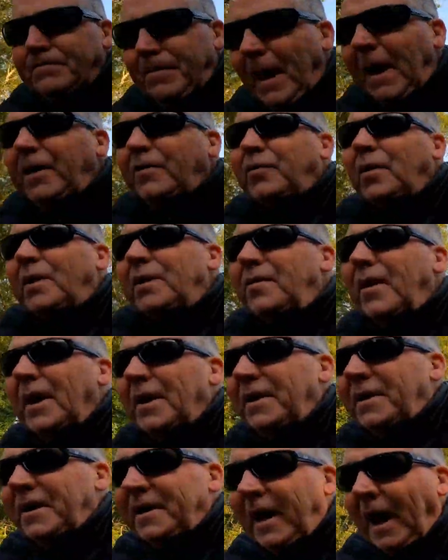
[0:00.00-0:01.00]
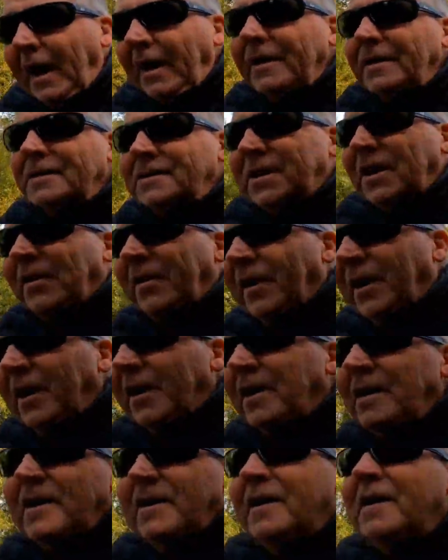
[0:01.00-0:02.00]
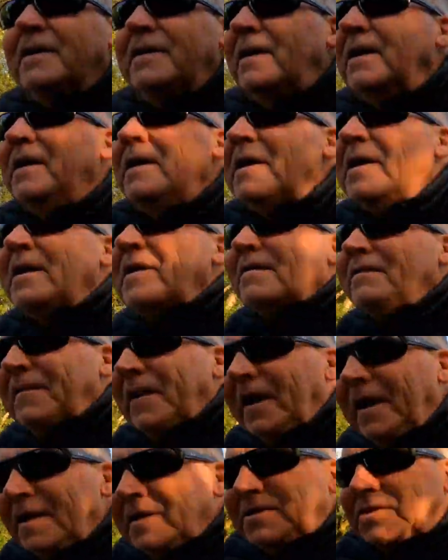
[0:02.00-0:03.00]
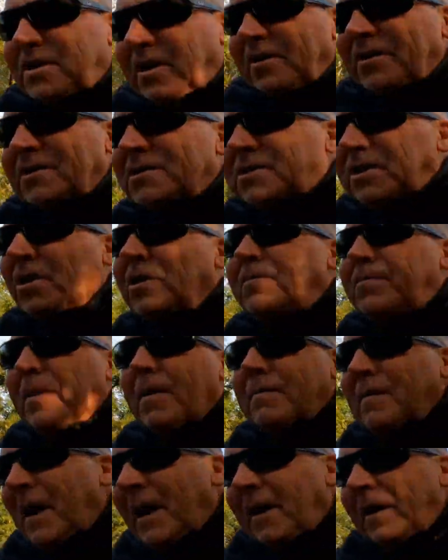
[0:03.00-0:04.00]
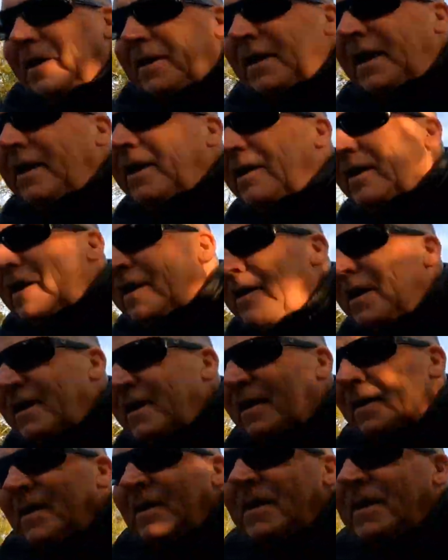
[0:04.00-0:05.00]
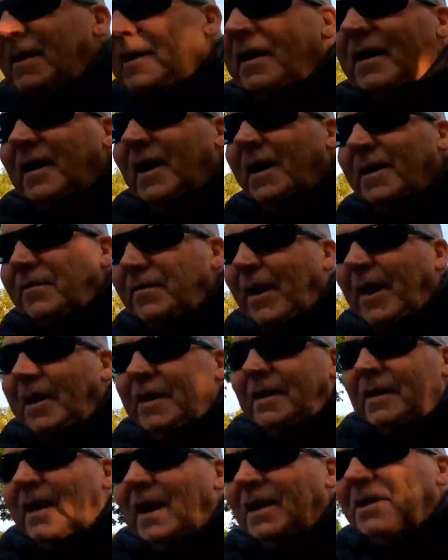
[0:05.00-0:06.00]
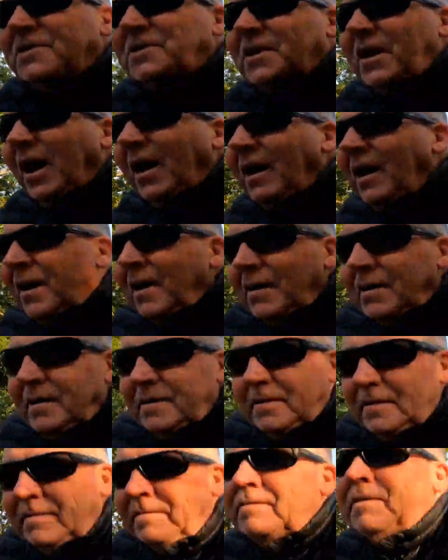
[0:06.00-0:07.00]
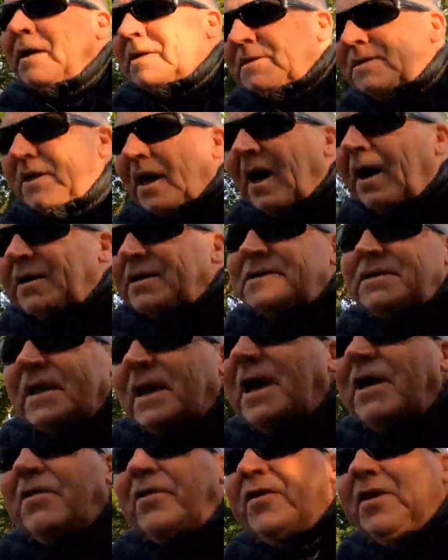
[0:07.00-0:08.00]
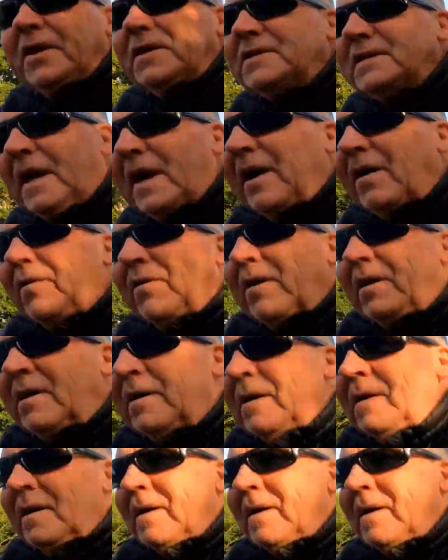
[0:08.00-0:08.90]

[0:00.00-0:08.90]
back we went again to the village, to the supermarket. Anyway, last night I started to get things out.